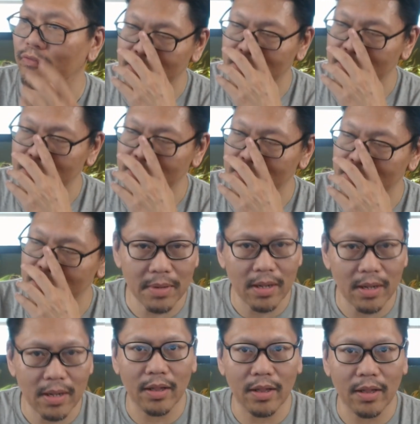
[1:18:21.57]
I'm talking about a
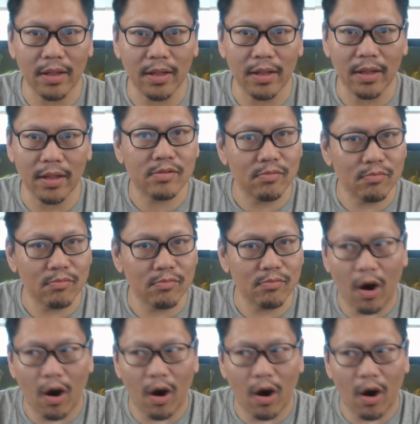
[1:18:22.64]
little
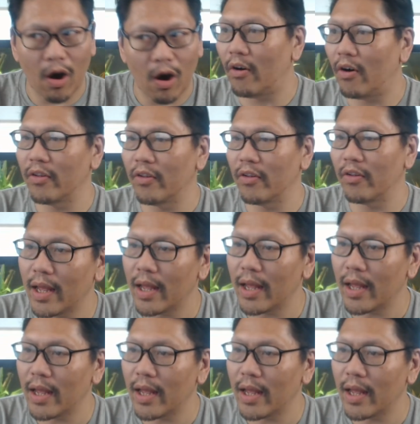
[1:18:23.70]
waterfall, not